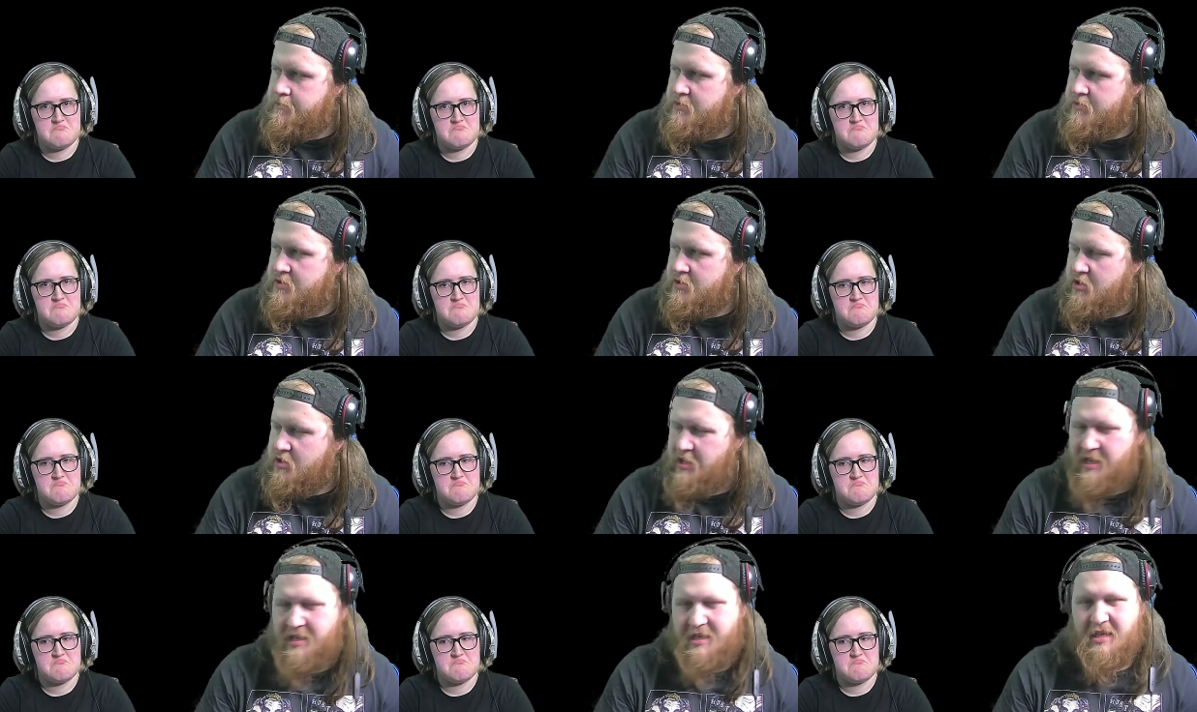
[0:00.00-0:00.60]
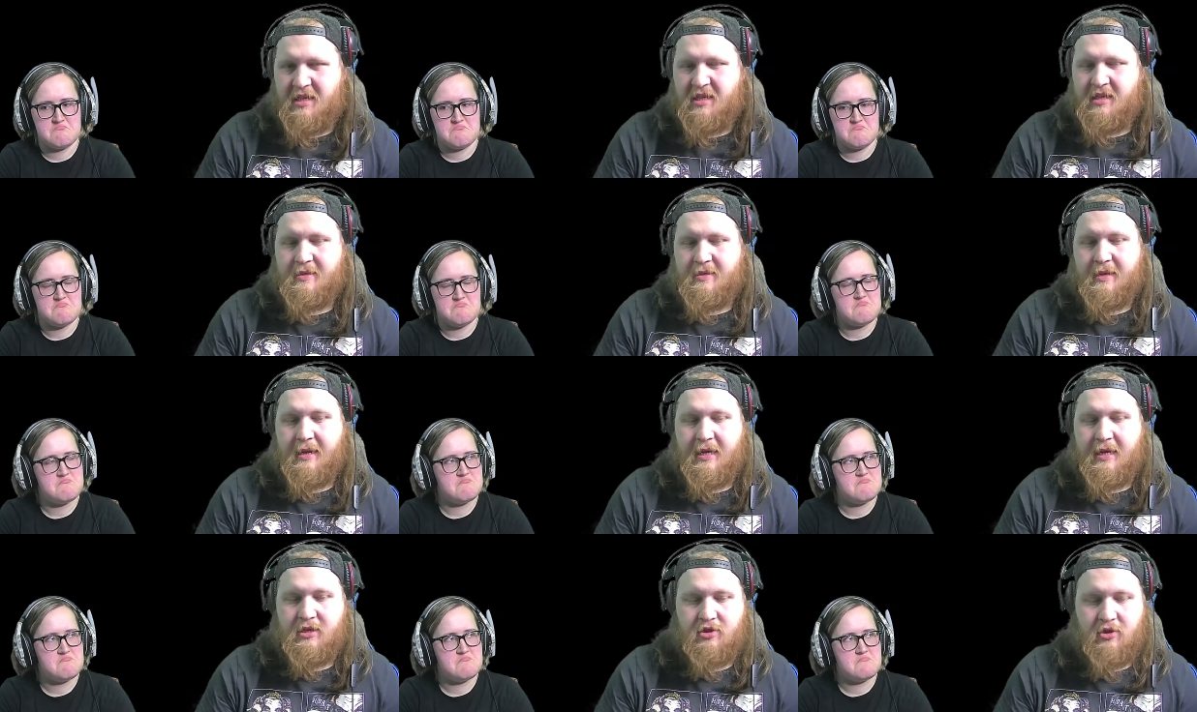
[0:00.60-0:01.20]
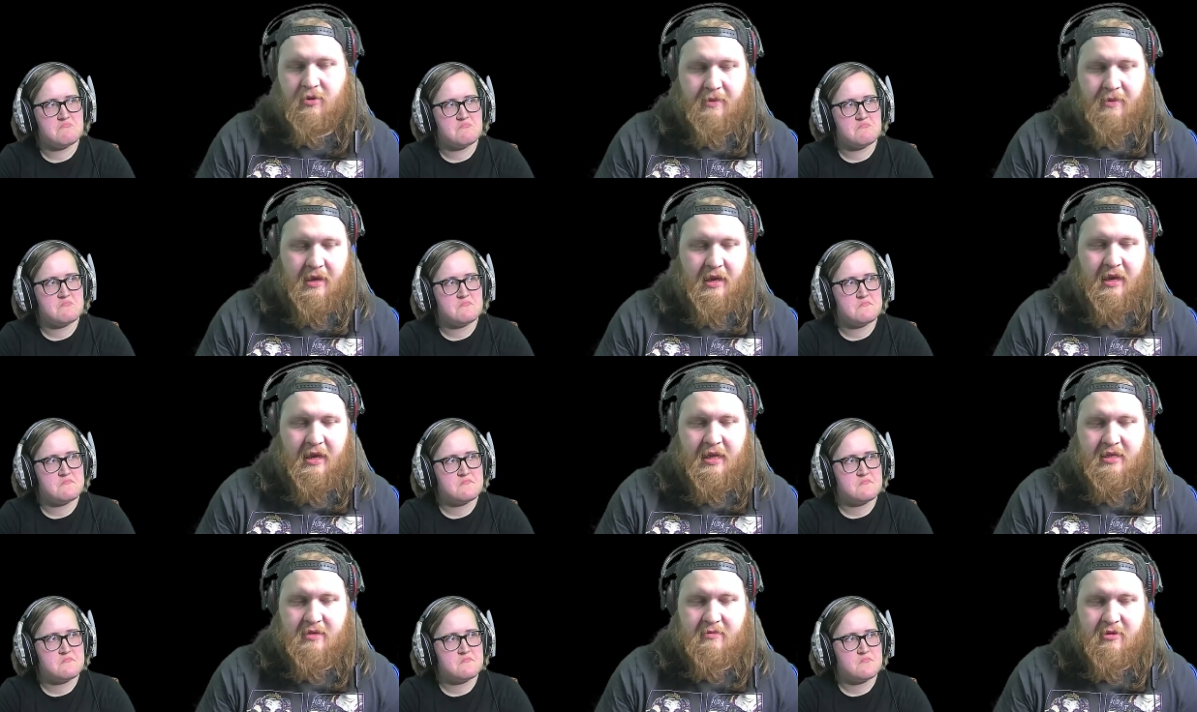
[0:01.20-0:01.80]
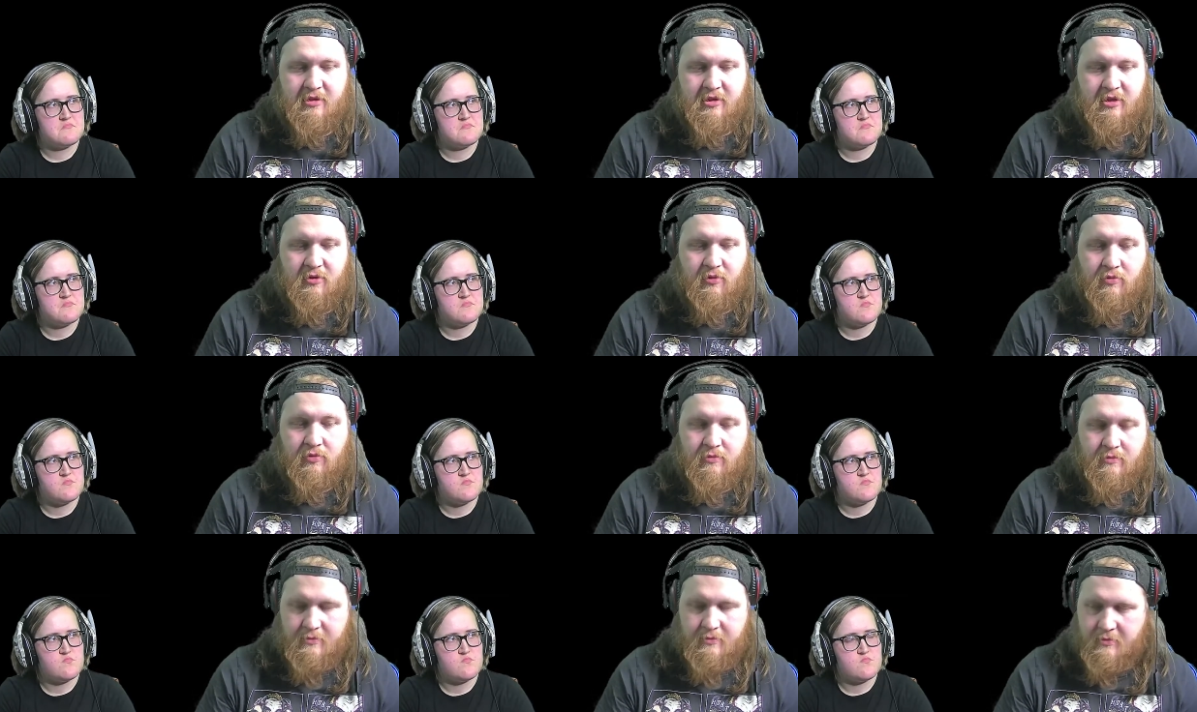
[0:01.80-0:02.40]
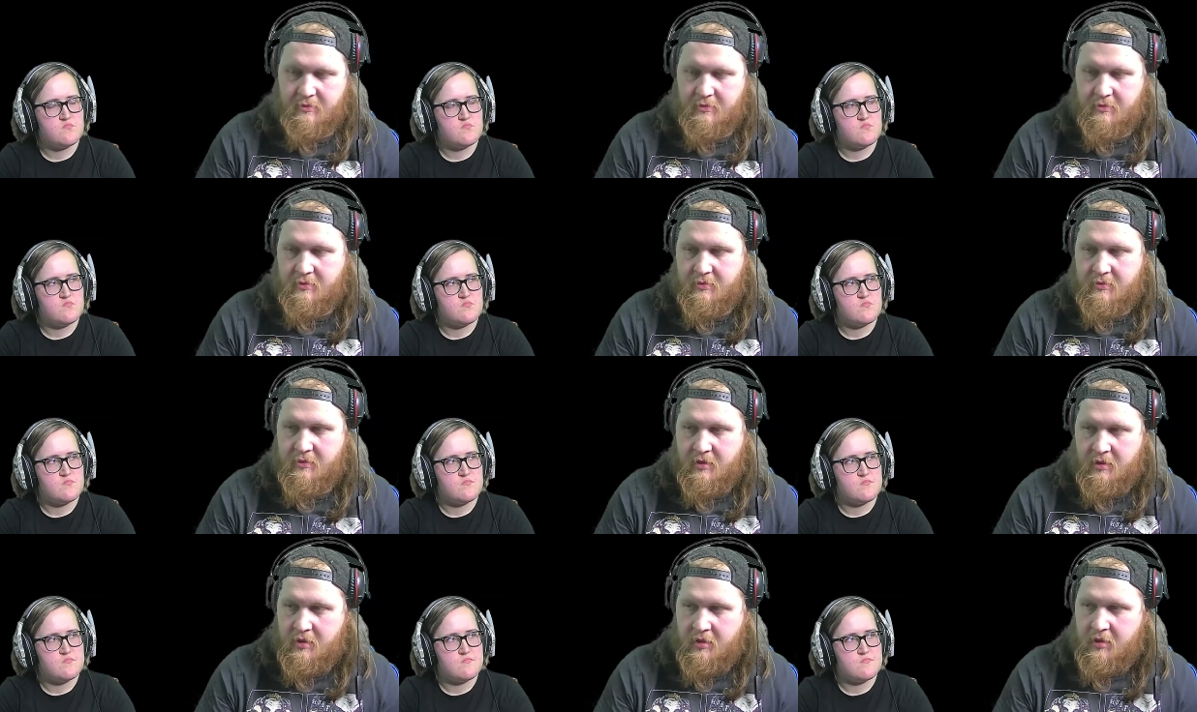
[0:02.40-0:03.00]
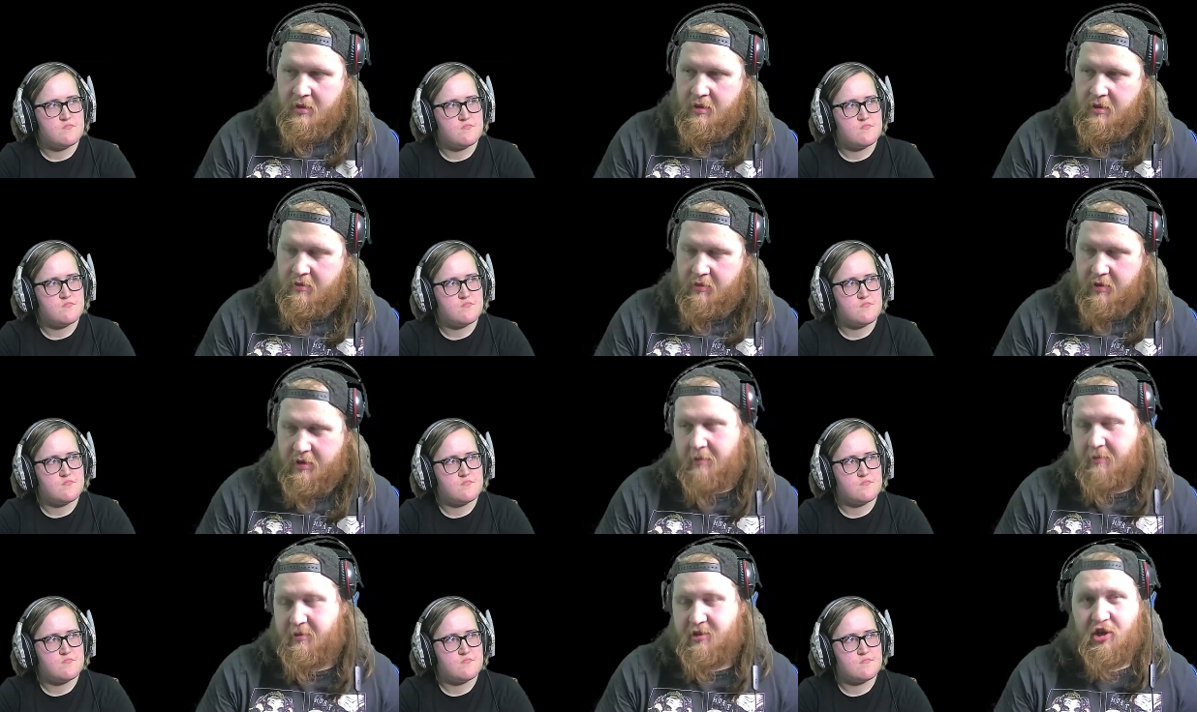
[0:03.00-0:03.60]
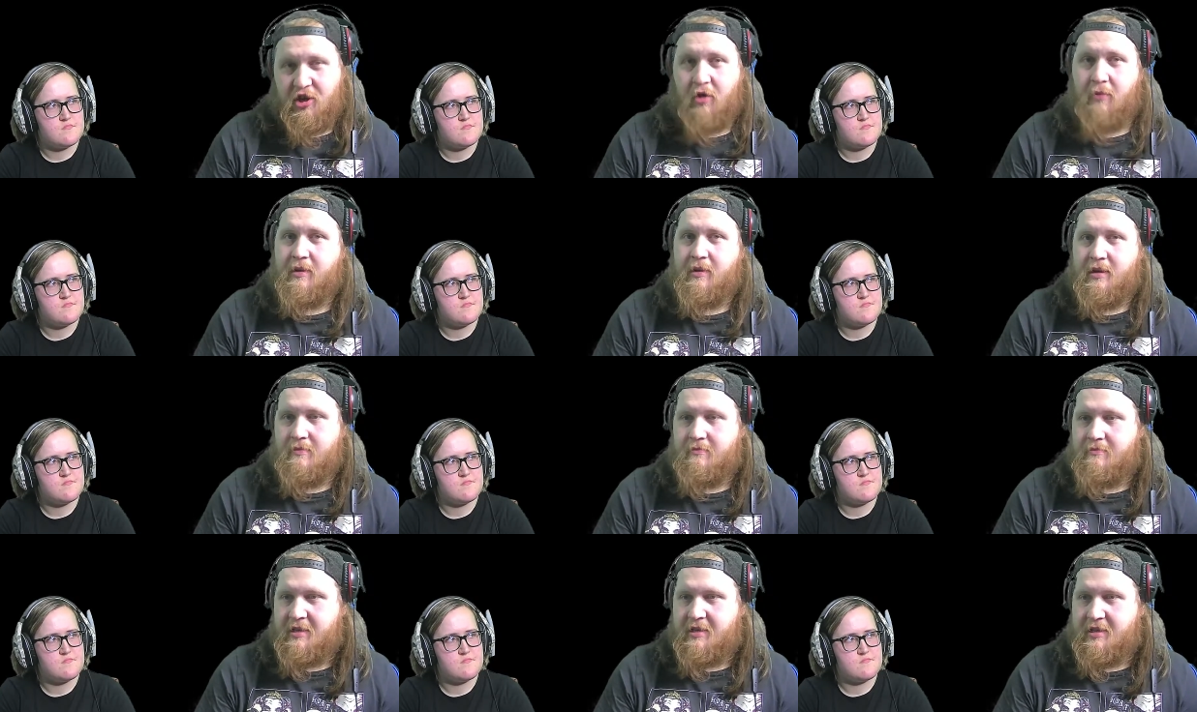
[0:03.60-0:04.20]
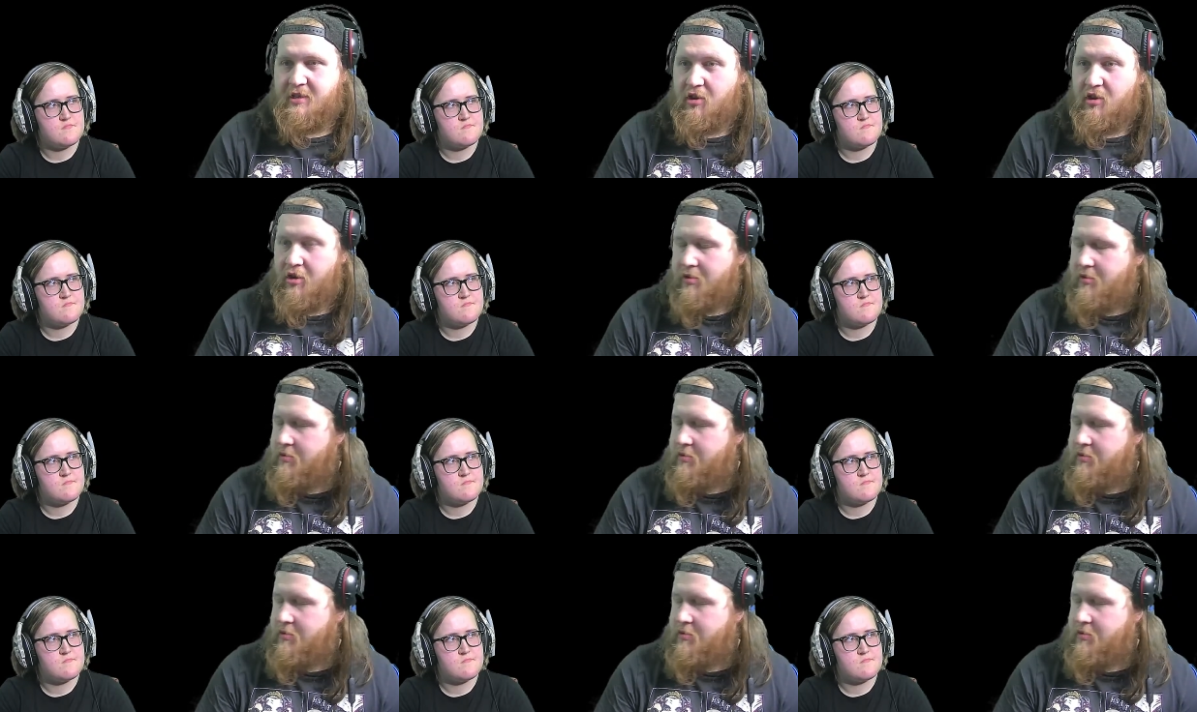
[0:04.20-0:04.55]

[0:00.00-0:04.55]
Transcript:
Speaker 1: Unless this is the last job that he needs him to do. Which I'm assuming it's not.